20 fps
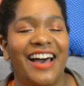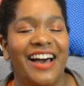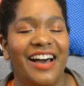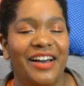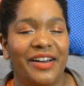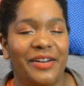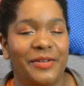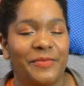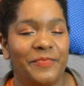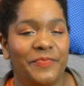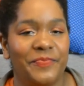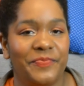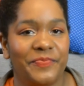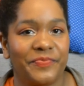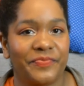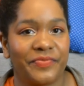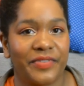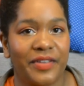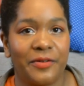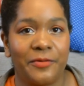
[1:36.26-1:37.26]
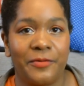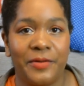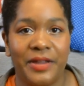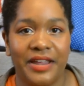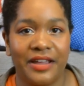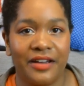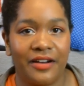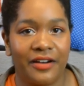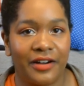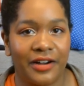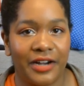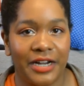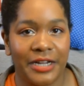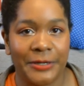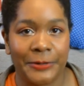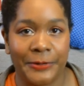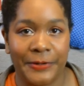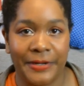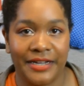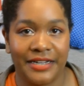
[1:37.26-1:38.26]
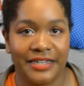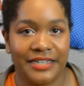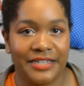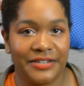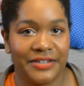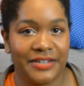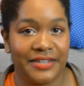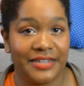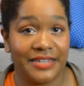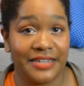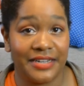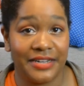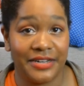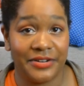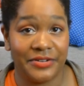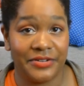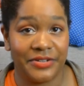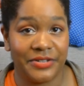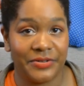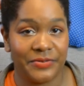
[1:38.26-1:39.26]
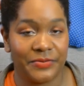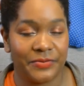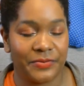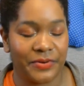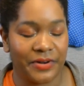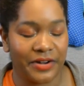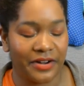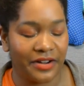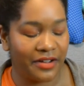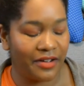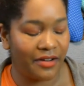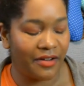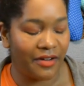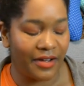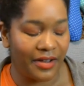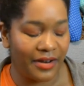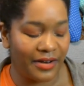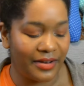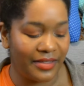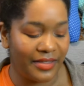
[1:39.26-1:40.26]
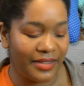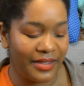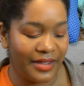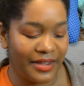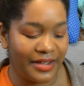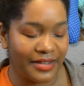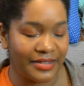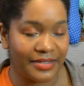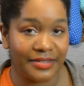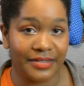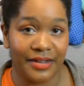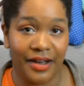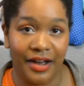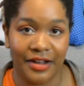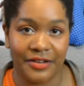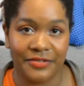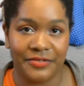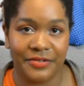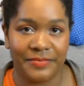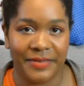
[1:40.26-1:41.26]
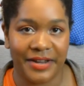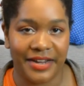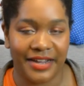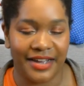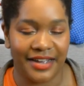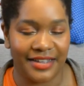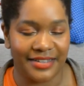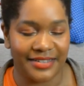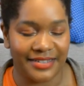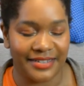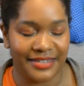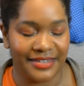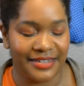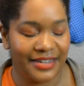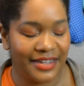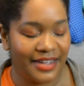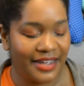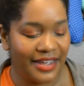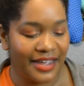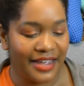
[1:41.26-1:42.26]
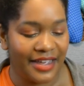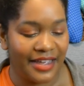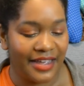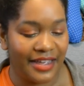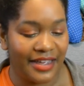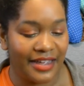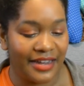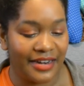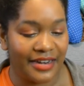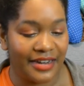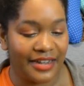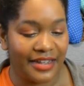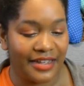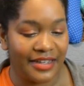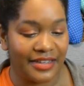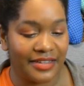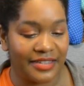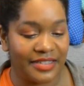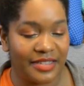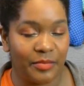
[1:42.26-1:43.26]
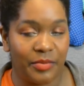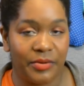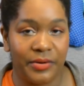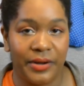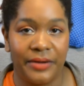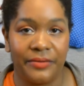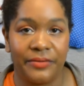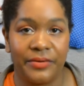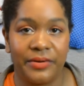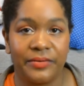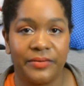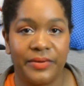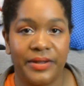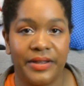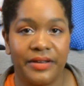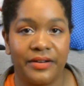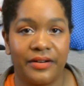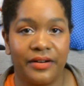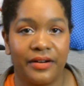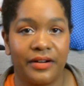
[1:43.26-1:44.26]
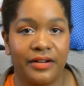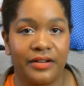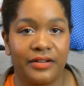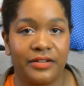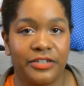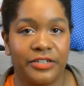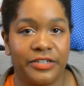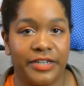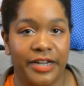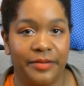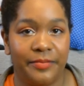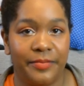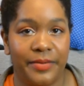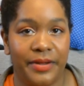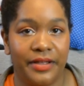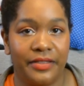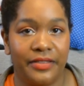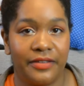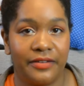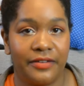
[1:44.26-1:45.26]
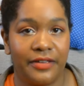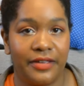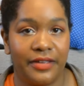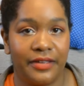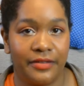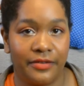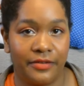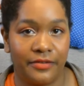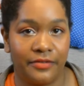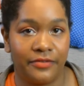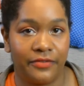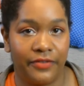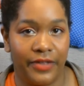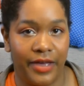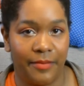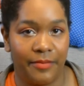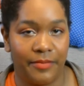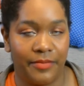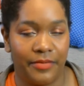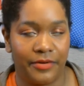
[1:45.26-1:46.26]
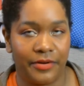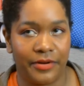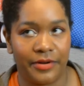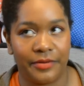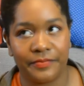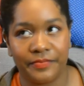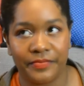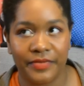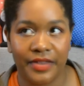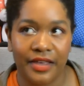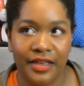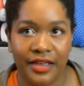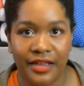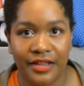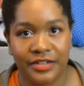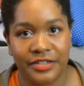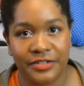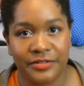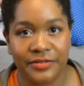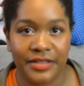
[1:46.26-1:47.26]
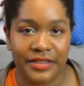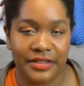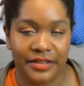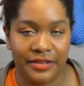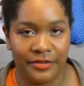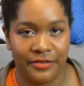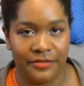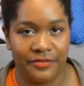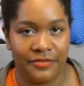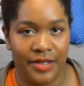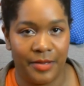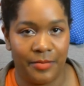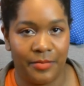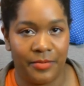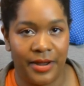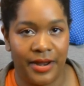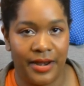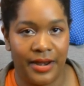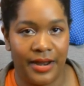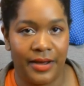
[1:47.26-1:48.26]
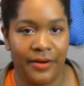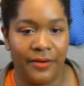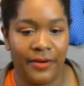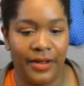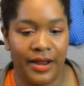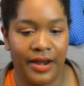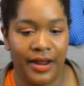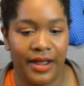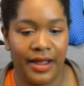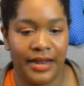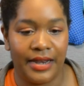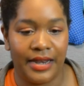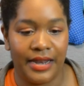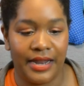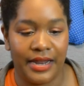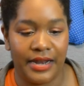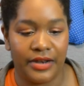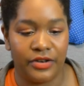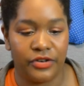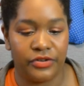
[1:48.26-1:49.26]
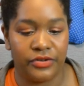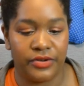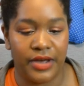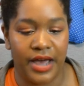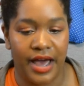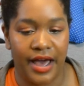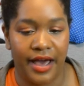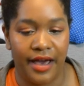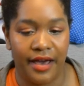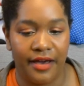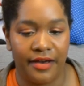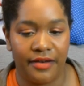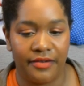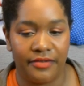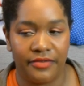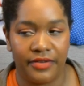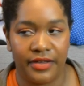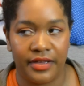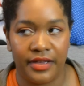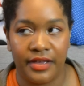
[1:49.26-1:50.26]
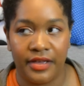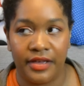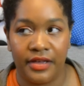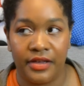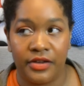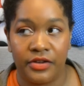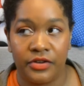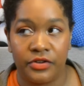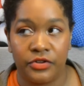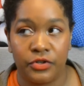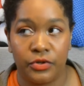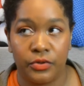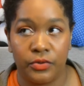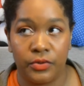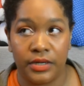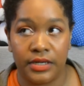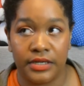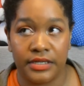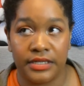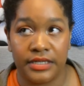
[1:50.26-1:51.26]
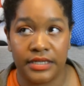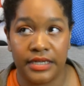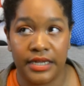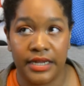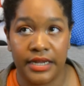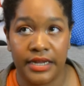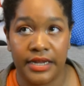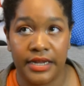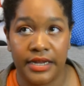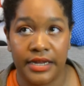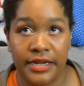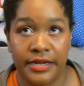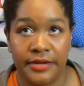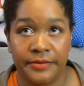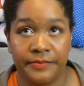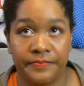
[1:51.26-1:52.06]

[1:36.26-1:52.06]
um, we are going to continue to work on the sock for my cousin. It is the point where we are shaping the heel flap or doing the heel flap right now and I need to have 20